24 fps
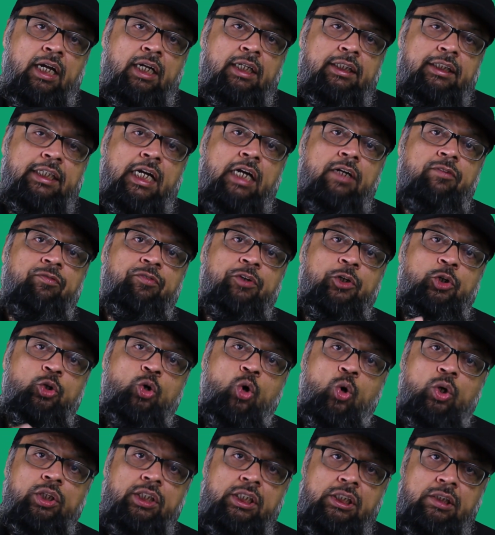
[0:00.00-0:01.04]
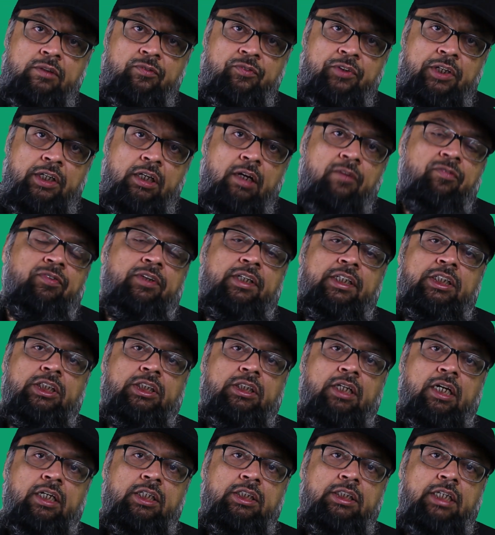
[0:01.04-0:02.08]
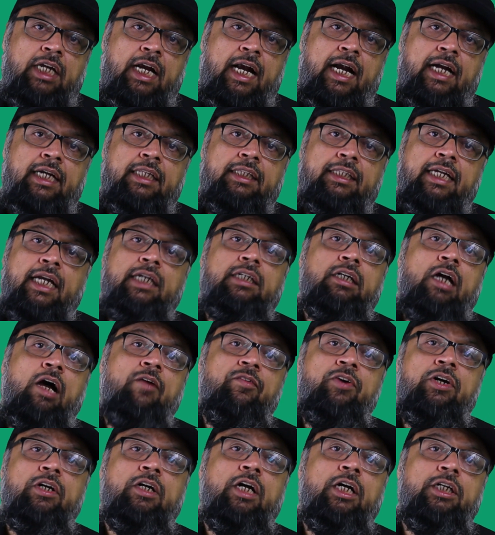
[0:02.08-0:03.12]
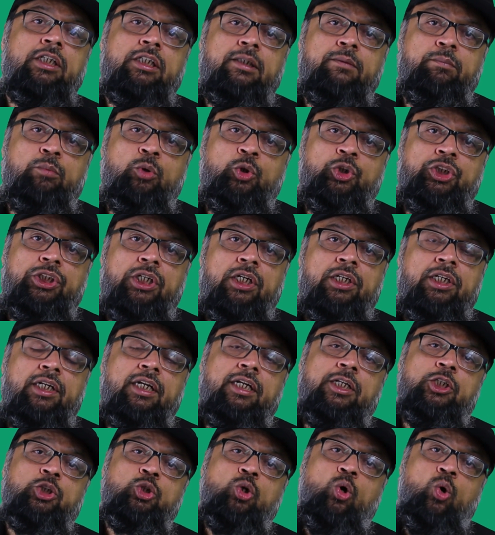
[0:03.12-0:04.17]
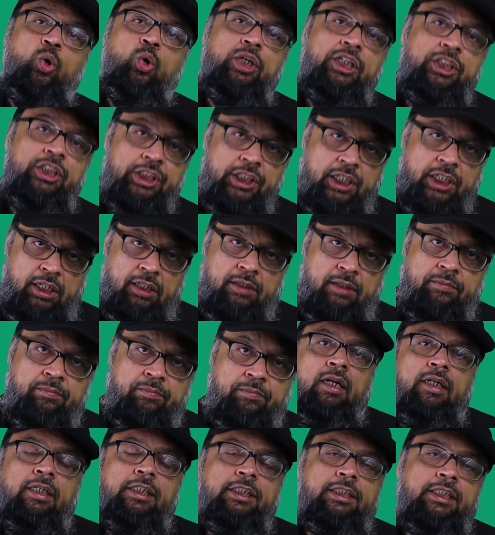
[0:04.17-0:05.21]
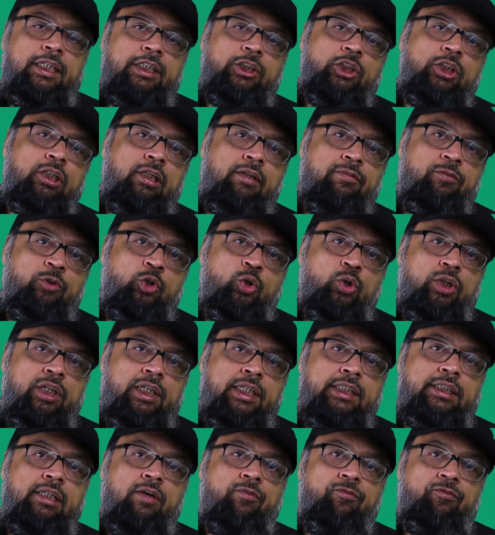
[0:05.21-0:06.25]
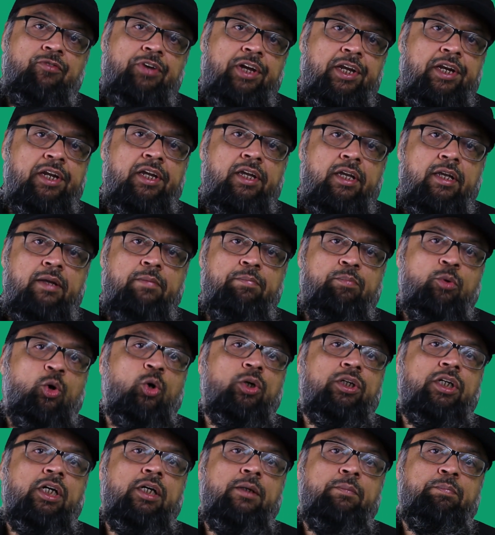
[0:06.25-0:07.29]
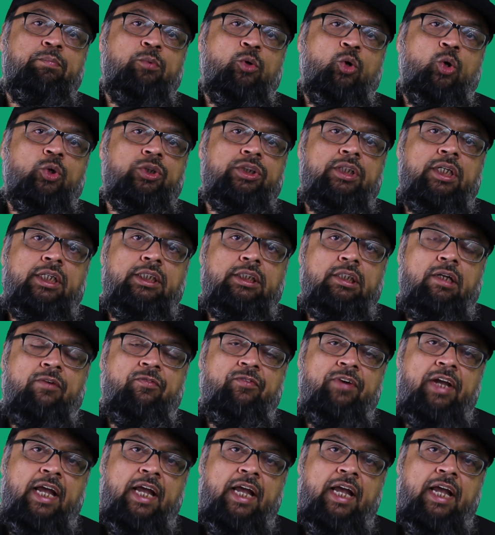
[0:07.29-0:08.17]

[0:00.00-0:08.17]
that we know this field of research and that our contribution is original. Literature review is a very important process of